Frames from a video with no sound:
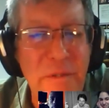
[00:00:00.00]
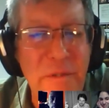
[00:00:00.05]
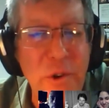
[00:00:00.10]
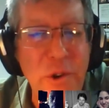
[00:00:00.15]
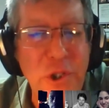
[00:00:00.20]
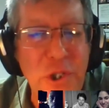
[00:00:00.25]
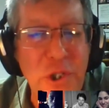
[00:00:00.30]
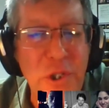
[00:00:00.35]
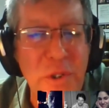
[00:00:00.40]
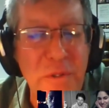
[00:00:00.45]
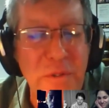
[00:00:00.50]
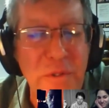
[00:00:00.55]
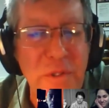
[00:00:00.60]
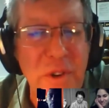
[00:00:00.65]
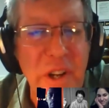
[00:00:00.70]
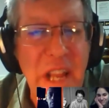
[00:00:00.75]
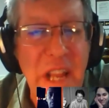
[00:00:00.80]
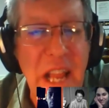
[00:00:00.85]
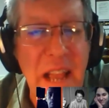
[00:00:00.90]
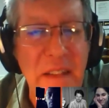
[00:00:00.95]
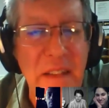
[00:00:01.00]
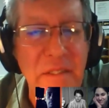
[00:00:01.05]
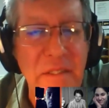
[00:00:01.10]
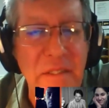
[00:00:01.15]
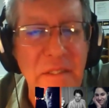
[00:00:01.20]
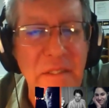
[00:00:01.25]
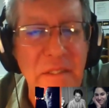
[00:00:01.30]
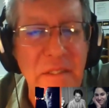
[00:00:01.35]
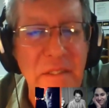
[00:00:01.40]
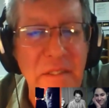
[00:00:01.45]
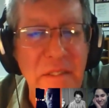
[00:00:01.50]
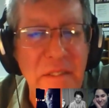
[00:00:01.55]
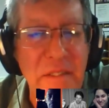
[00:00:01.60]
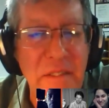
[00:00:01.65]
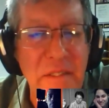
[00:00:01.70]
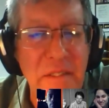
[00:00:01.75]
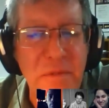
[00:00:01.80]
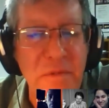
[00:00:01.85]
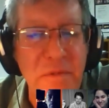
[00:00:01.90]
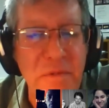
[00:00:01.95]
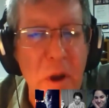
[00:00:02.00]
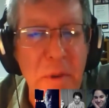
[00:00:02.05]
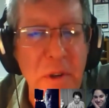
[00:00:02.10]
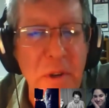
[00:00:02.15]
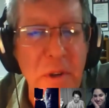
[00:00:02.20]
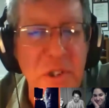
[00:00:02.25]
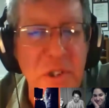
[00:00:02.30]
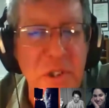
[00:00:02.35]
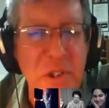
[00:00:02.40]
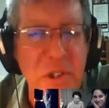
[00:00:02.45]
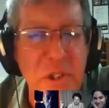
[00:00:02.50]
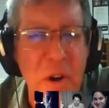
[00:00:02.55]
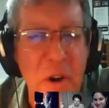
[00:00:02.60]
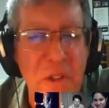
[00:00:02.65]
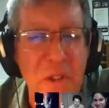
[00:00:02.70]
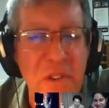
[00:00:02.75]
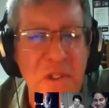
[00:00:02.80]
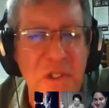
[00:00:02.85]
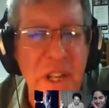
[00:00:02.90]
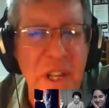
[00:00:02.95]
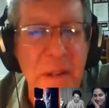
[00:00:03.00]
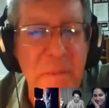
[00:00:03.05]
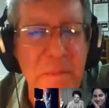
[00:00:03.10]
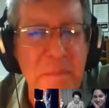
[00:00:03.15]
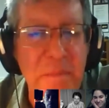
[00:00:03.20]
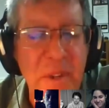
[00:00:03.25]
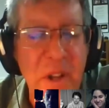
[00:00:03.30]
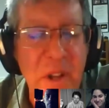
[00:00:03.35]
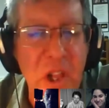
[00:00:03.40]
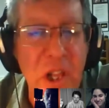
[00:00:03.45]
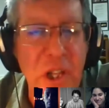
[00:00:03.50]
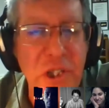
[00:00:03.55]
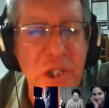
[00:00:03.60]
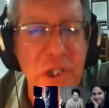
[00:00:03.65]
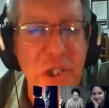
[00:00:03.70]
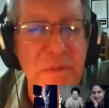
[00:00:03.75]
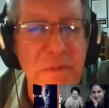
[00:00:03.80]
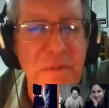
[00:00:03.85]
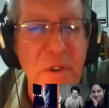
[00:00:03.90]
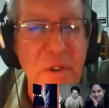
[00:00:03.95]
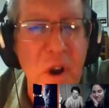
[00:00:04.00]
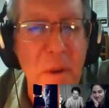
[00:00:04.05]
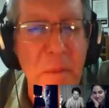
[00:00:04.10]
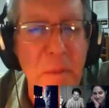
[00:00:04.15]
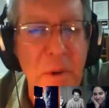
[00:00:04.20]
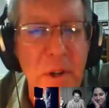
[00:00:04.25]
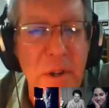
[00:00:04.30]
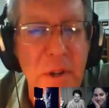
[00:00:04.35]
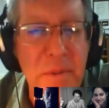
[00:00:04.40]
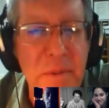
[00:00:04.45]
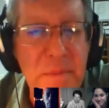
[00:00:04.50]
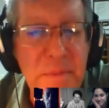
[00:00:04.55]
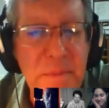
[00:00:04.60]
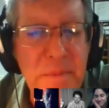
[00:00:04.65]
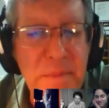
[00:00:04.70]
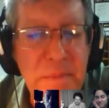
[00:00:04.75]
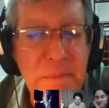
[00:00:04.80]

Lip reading: version of cavitation phenomenon, but it's just part of the same collection of phenomena.